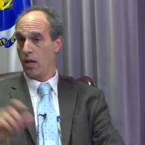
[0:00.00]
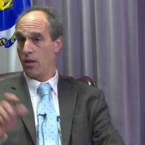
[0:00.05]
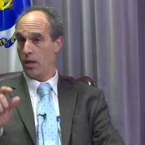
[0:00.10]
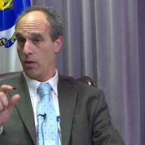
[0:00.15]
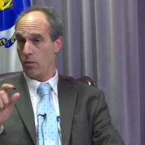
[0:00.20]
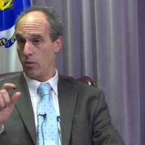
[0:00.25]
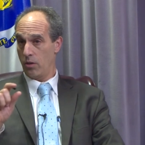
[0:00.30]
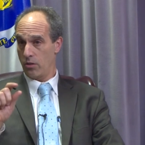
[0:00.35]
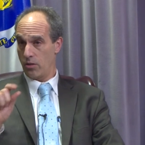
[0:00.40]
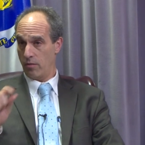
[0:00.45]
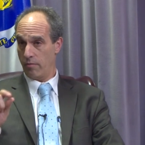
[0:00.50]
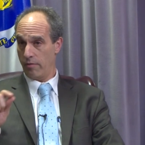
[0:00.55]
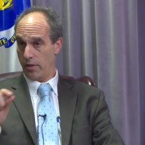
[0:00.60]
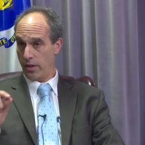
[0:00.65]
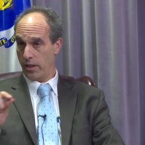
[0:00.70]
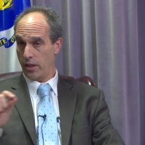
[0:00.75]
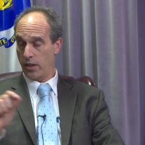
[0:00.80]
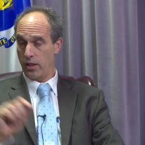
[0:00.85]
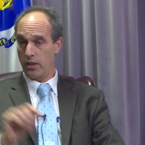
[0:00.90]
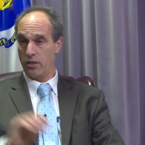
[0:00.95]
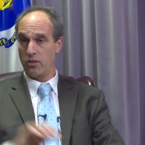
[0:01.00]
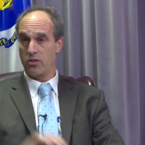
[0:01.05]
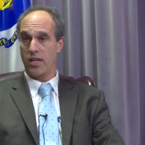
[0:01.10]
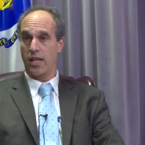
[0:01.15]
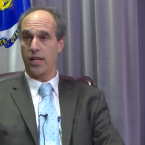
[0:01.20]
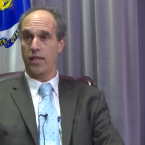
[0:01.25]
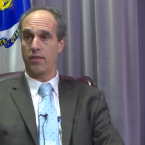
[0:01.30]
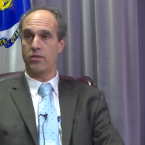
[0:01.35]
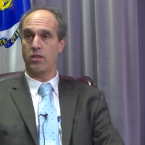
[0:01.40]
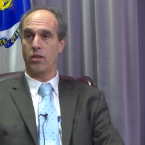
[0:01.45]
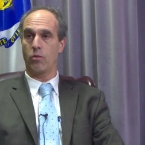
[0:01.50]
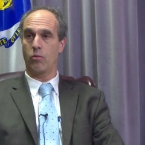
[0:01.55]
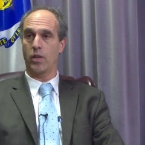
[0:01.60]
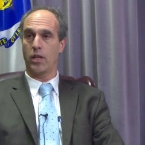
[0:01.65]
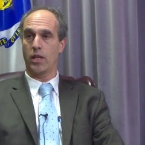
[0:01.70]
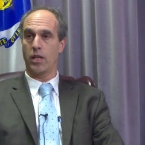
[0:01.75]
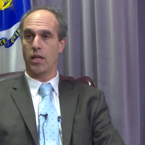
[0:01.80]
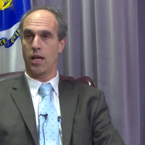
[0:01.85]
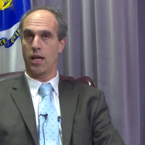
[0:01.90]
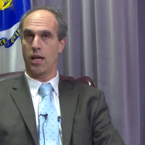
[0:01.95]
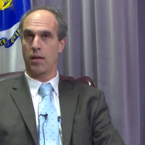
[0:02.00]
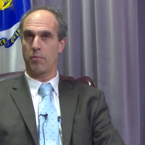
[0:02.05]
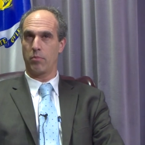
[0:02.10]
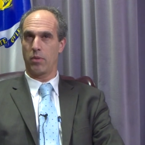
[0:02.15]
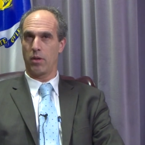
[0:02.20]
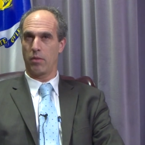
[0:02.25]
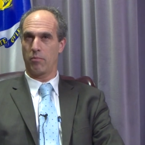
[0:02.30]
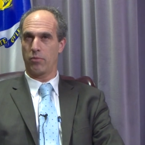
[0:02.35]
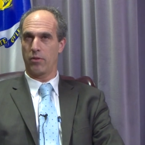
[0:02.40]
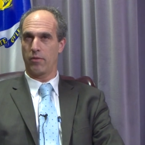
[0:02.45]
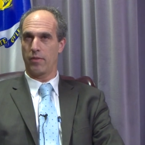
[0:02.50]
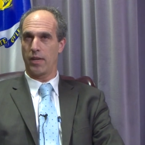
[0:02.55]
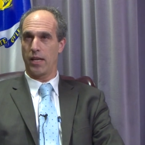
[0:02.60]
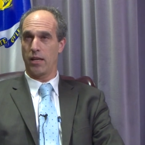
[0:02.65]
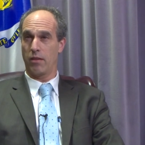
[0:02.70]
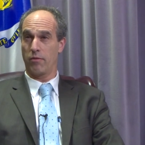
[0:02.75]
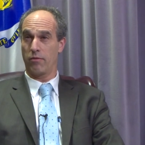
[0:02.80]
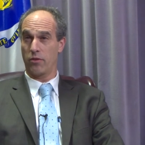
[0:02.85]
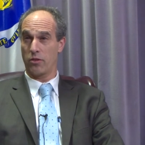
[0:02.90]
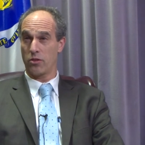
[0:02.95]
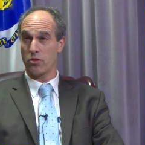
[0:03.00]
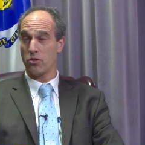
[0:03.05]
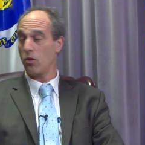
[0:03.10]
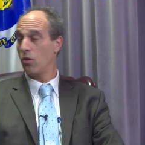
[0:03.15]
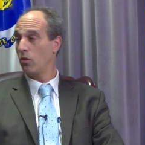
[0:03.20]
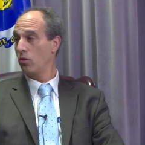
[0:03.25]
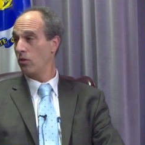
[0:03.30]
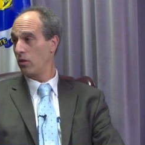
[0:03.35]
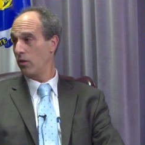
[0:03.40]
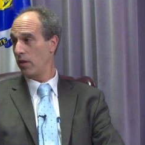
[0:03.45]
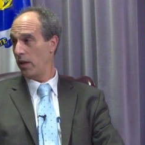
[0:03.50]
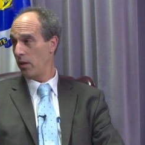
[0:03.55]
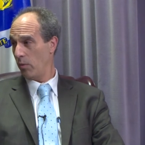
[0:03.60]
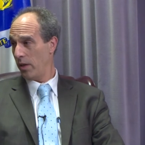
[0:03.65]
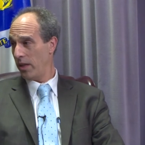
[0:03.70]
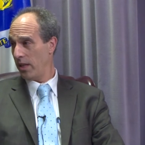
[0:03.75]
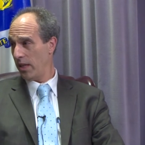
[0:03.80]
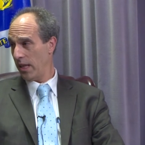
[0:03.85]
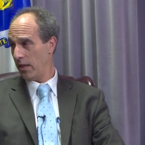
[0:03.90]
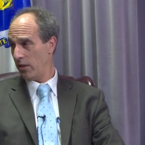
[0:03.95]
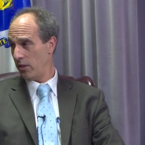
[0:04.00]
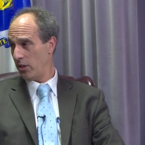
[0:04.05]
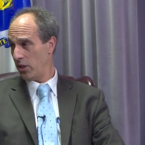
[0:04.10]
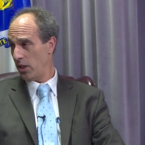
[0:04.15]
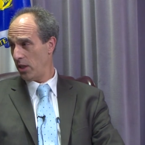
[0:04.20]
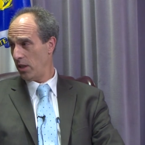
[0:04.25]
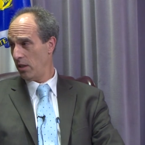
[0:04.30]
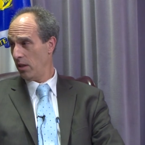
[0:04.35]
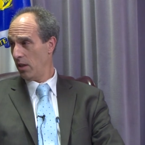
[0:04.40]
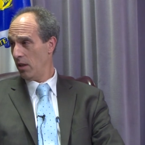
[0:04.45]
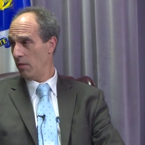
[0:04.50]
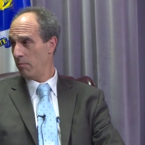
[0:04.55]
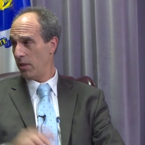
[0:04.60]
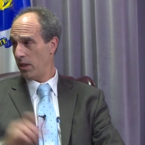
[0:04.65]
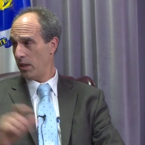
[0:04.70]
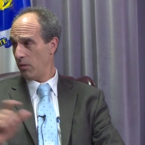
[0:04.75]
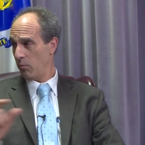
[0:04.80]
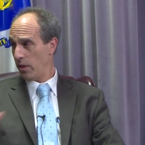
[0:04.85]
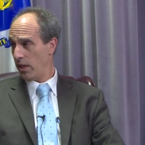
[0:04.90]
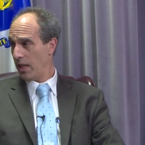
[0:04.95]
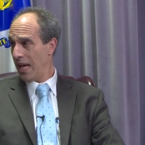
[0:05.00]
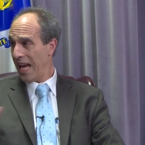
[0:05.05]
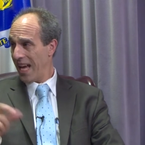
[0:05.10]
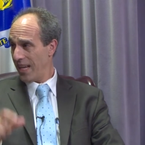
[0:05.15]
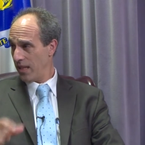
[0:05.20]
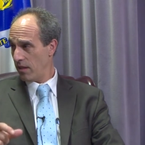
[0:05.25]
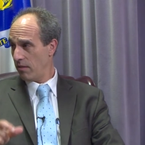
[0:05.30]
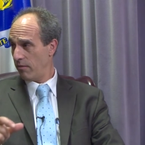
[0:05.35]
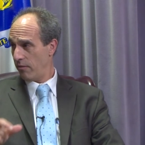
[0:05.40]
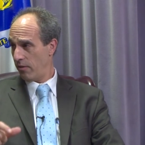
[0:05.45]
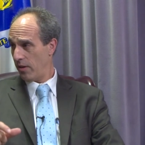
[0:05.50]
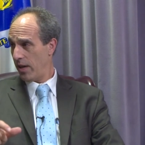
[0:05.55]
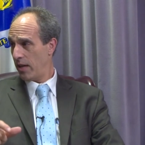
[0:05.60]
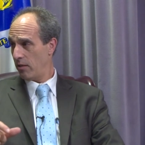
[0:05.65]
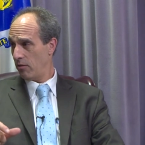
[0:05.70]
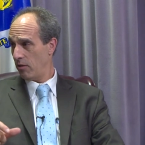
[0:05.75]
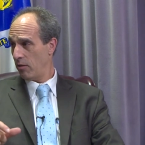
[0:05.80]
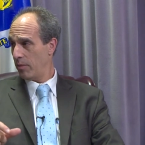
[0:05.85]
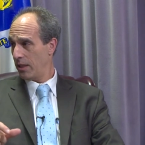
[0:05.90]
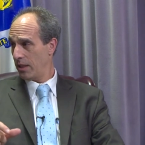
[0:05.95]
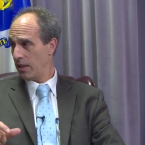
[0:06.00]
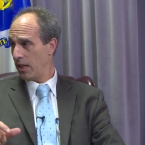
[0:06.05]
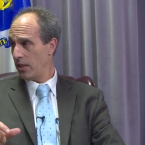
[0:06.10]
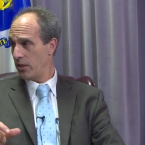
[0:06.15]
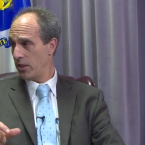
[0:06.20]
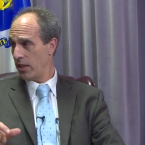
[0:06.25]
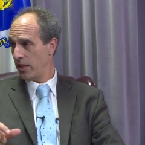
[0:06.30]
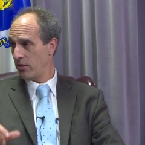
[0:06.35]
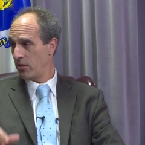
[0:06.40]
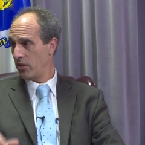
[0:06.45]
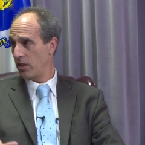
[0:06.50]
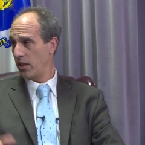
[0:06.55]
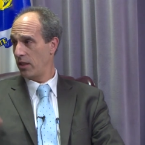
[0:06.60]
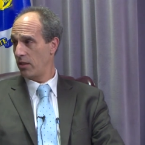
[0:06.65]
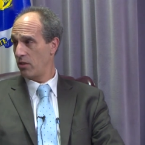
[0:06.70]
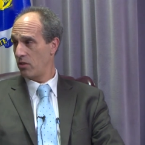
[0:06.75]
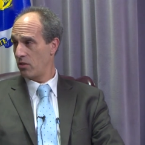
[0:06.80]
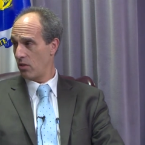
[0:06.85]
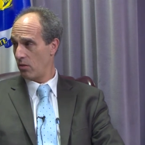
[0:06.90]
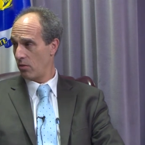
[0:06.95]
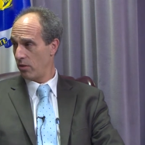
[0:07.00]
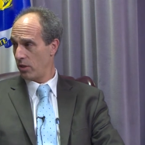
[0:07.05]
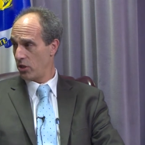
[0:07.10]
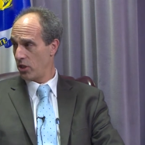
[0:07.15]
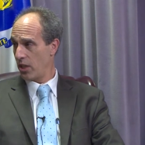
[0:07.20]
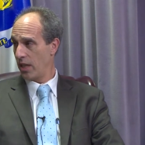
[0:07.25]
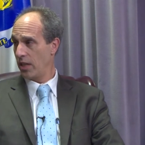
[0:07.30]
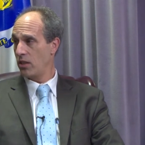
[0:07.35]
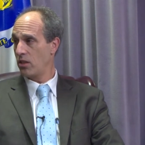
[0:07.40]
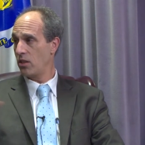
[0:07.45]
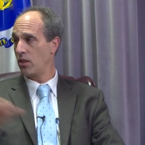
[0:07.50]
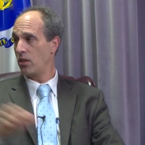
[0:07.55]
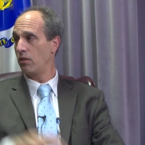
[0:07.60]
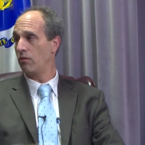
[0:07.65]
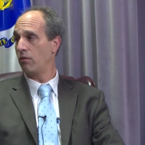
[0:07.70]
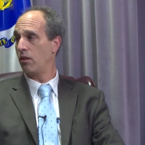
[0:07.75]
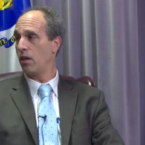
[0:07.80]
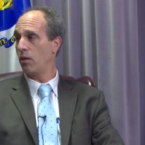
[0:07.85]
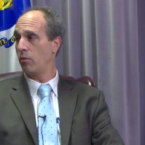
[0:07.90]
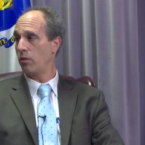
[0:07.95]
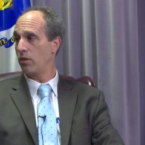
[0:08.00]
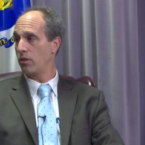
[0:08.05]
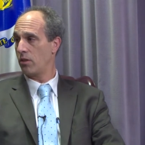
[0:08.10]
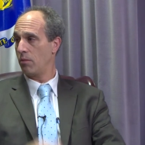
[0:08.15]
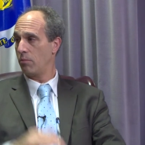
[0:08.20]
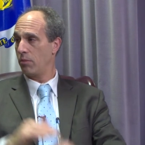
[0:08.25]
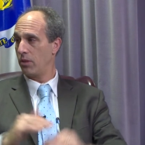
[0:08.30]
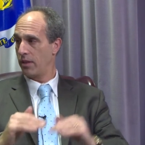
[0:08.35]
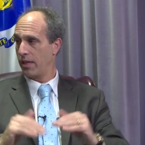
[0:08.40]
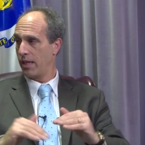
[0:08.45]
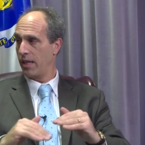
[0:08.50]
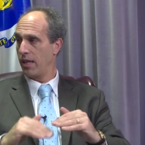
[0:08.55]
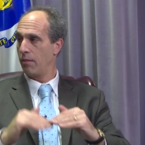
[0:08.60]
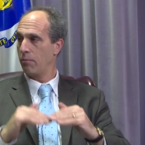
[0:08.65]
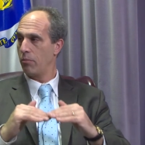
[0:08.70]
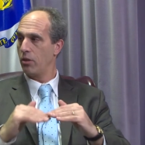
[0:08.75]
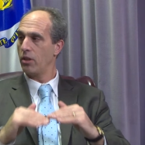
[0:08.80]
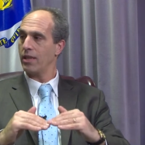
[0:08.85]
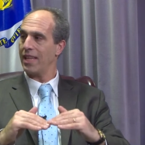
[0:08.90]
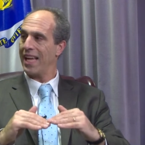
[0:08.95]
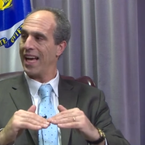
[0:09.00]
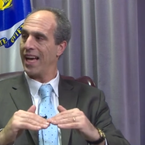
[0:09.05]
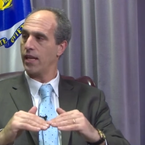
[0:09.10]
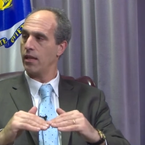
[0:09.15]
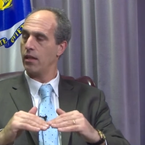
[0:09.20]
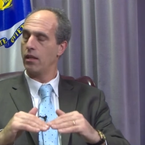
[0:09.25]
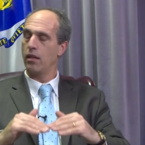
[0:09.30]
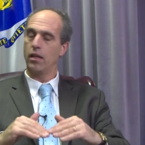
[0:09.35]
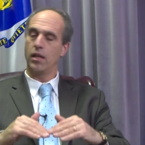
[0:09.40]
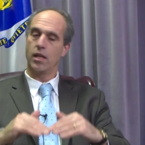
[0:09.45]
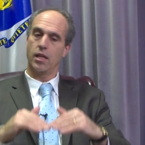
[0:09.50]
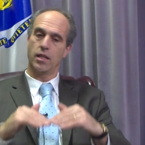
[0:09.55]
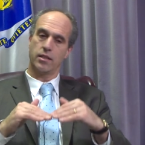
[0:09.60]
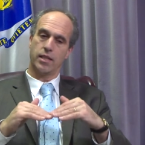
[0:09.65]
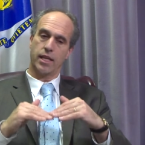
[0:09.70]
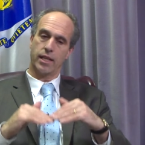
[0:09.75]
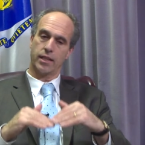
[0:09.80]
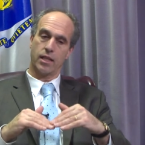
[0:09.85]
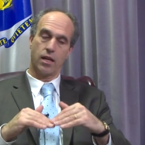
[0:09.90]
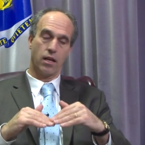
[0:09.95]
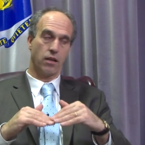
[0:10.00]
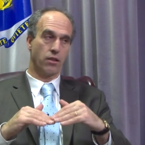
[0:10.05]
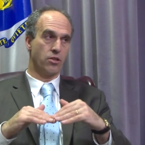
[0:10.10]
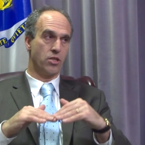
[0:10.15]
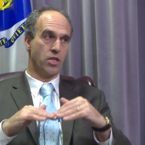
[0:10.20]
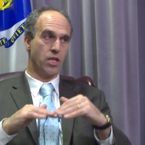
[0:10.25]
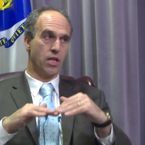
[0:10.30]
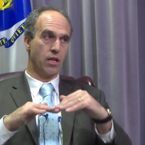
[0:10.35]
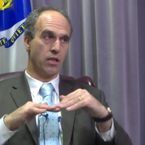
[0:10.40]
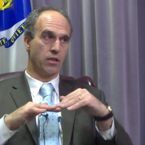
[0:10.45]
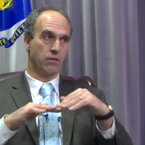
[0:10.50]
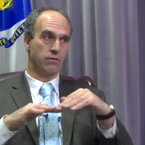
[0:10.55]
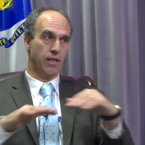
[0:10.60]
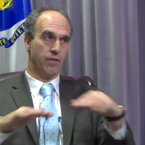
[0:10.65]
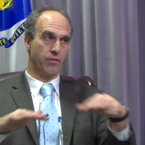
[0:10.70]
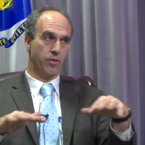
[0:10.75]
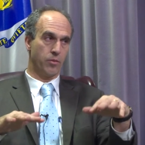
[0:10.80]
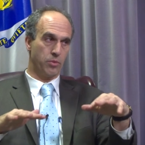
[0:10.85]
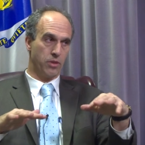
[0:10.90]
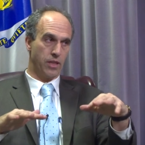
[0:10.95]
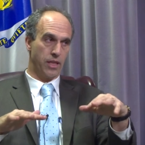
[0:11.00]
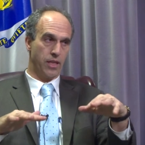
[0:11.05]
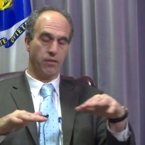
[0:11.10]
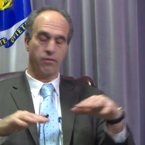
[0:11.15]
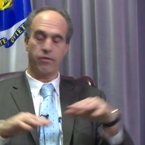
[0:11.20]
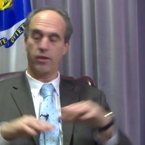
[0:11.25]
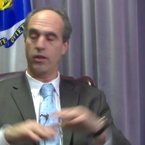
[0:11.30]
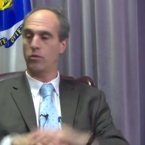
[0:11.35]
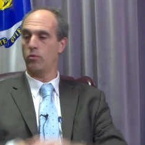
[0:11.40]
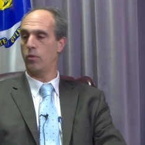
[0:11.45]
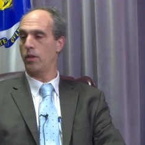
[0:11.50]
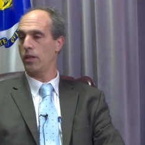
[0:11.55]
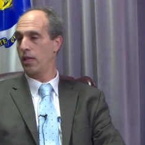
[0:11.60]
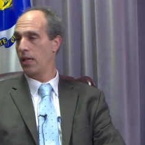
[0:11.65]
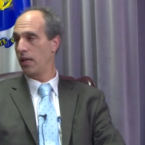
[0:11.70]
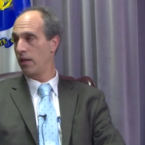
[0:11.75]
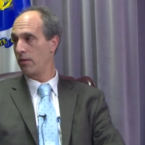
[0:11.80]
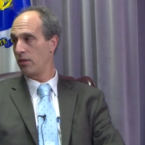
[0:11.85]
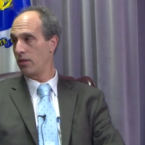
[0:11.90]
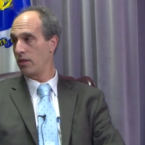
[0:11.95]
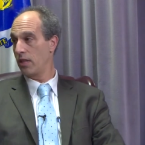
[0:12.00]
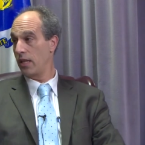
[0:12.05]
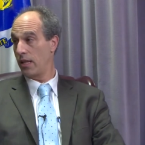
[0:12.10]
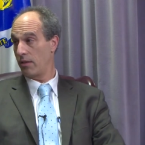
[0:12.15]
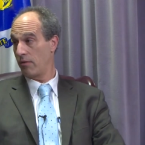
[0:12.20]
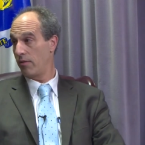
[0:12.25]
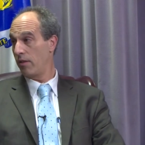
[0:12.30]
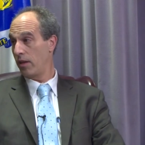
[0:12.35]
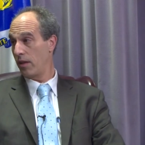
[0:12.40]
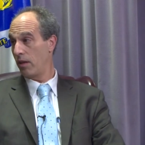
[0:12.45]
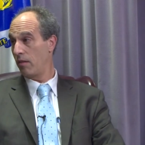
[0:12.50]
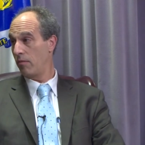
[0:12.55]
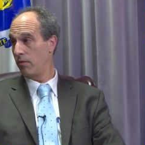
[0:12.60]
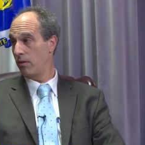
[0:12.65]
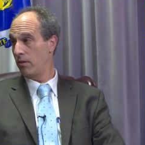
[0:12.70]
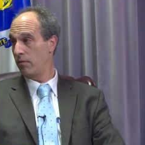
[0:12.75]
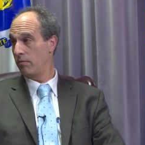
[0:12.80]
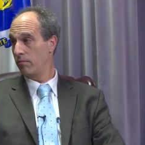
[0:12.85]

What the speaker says: There were some very good incentives that we provided for solar and wind energy, but we hadn't for anaerobic digestion, and so the change in the law was to put that technology on a level playing field with the others, and that's very helpful.